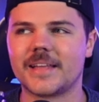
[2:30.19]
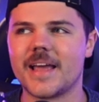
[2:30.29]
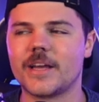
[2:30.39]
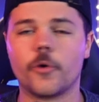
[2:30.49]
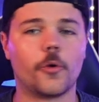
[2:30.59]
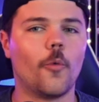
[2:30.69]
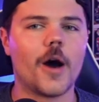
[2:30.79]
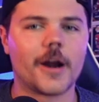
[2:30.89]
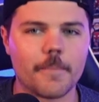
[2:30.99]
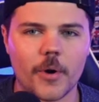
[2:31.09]
They go to
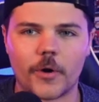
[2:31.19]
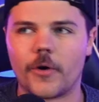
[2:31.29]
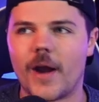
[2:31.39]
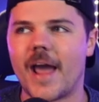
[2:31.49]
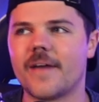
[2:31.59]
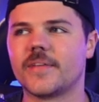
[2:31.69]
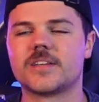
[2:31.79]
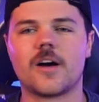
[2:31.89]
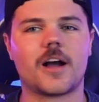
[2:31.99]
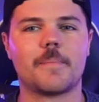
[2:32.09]
Whataburger, and they
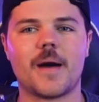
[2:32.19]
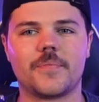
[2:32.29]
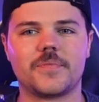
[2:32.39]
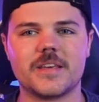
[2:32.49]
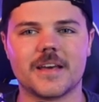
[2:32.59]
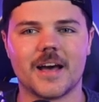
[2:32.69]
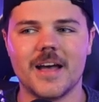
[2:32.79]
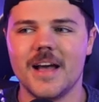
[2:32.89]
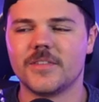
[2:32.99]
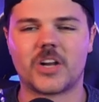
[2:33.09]
talk about the
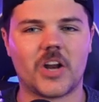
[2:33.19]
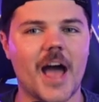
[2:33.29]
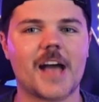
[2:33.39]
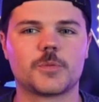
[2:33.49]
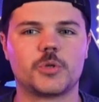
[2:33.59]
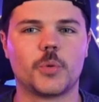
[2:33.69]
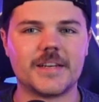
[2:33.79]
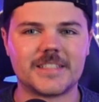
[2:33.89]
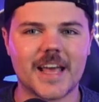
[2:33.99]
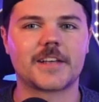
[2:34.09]
clash
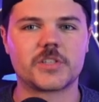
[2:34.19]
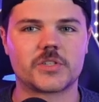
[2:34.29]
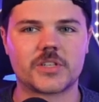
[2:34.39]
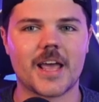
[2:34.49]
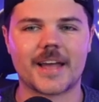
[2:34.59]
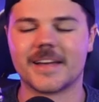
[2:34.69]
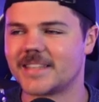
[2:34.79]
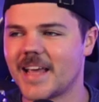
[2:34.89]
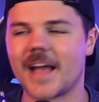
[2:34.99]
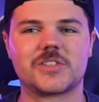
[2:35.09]
between Texas Tech
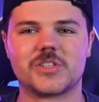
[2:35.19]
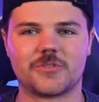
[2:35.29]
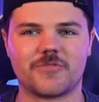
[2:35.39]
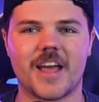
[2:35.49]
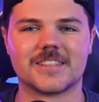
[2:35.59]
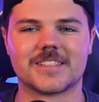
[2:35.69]
and Texas fans.